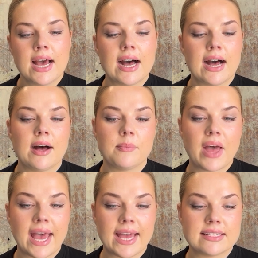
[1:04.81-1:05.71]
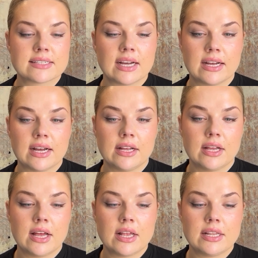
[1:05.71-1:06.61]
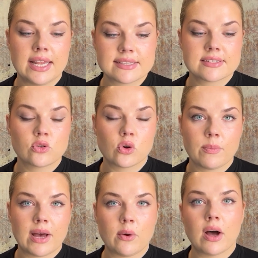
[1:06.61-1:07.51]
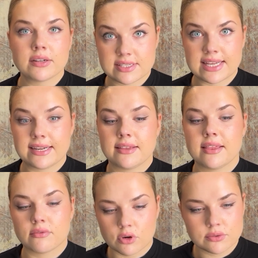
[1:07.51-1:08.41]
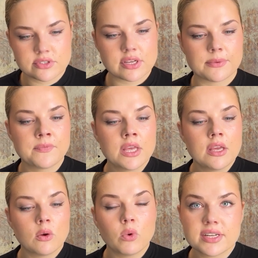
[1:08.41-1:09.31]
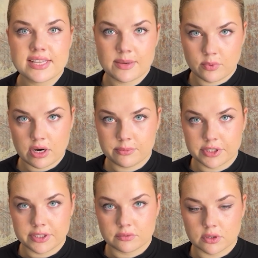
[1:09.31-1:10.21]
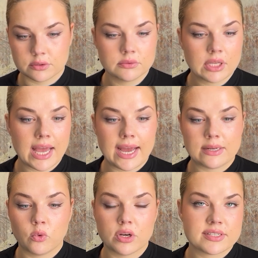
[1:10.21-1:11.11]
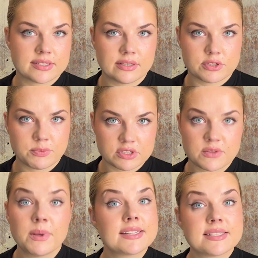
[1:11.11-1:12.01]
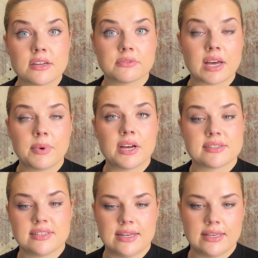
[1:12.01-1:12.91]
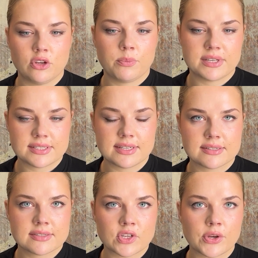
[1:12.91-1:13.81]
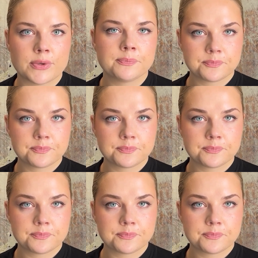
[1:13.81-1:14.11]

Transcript: and let's talk about understanding their role. So what is their primary role, and what is the responsibility of that person in your business? So